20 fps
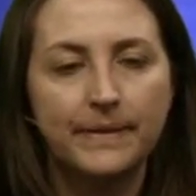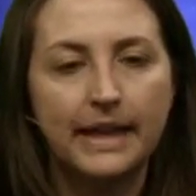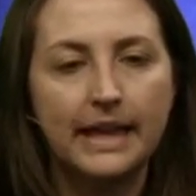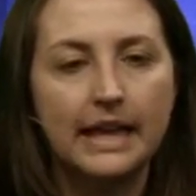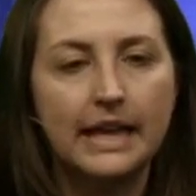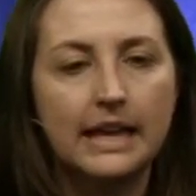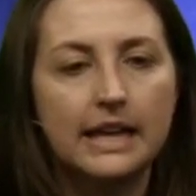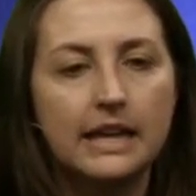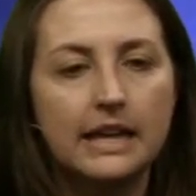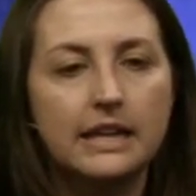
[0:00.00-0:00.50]

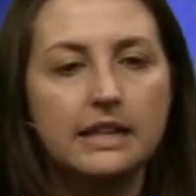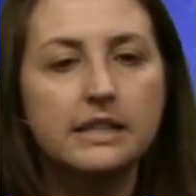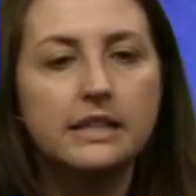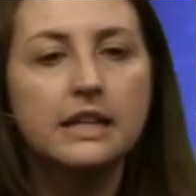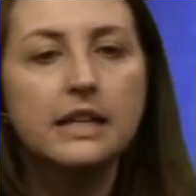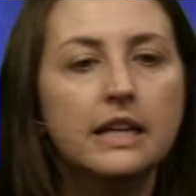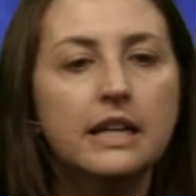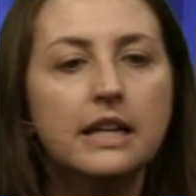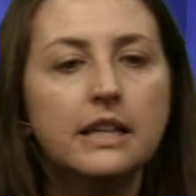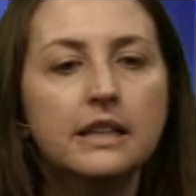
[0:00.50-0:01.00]
And
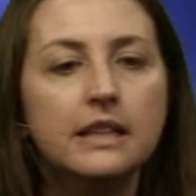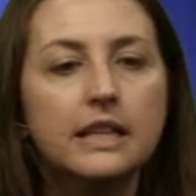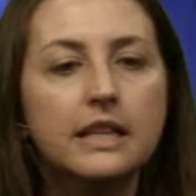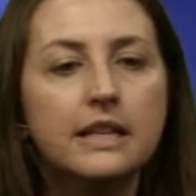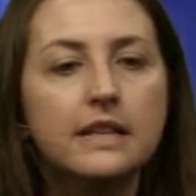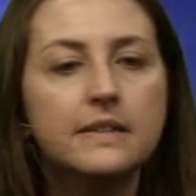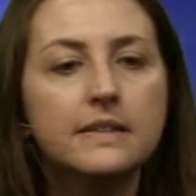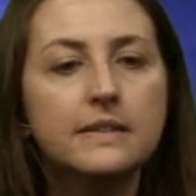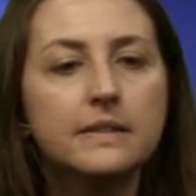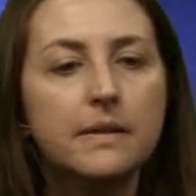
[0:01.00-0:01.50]

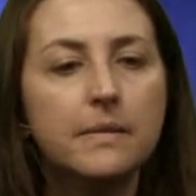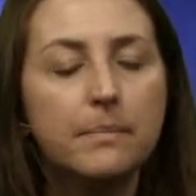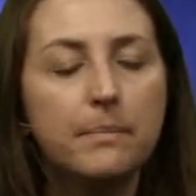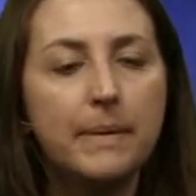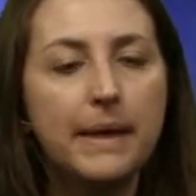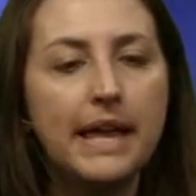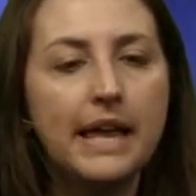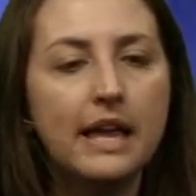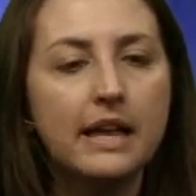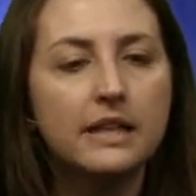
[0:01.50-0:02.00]
these
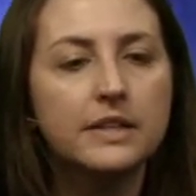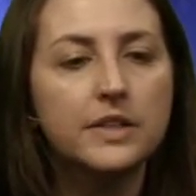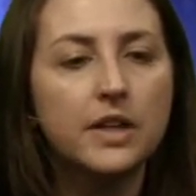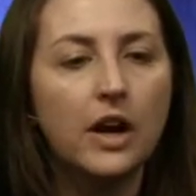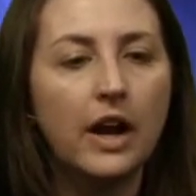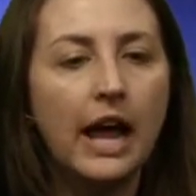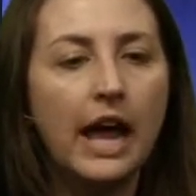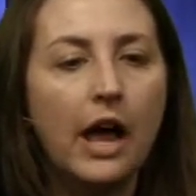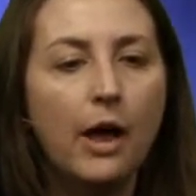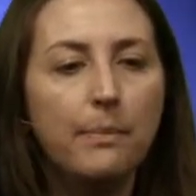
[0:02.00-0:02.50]
bands
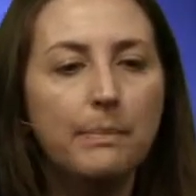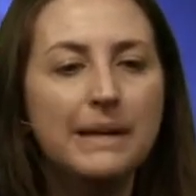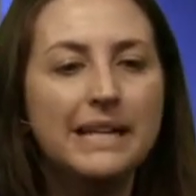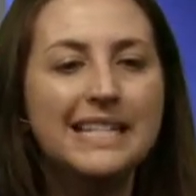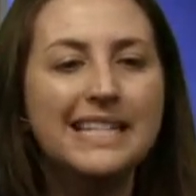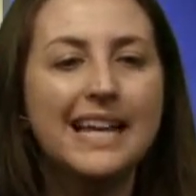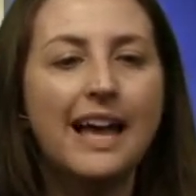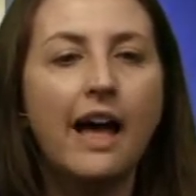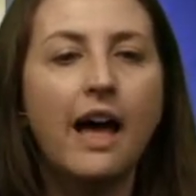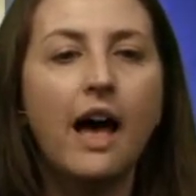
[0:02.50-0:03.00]
are helping
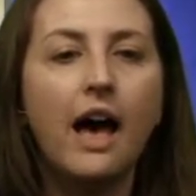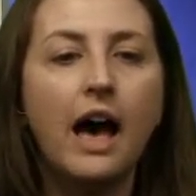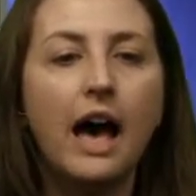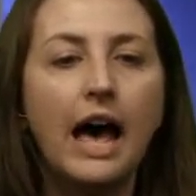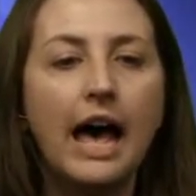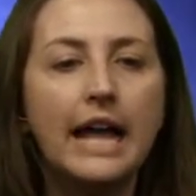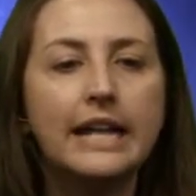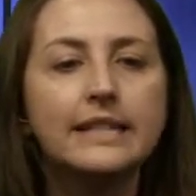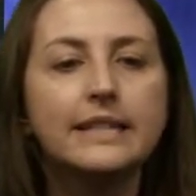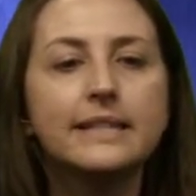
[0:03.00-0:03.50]
to
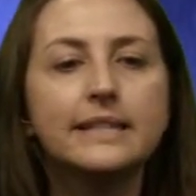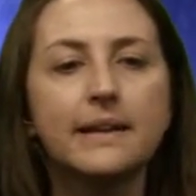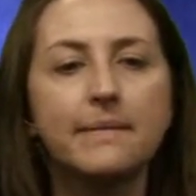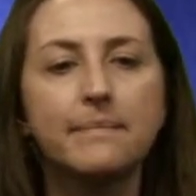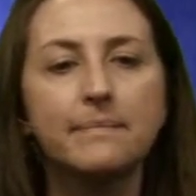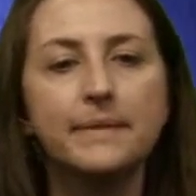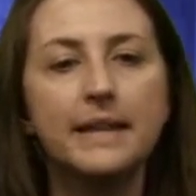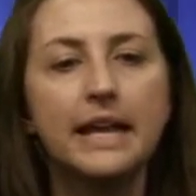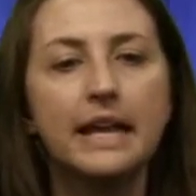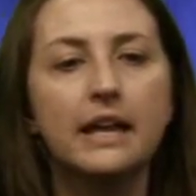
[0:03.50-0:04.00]
hide
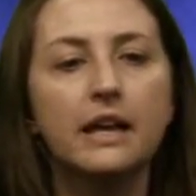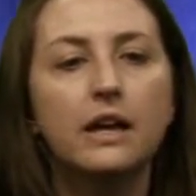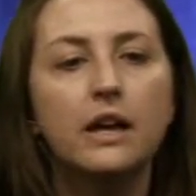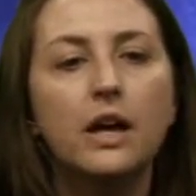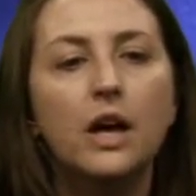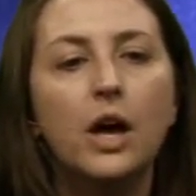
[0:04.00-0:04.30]
something.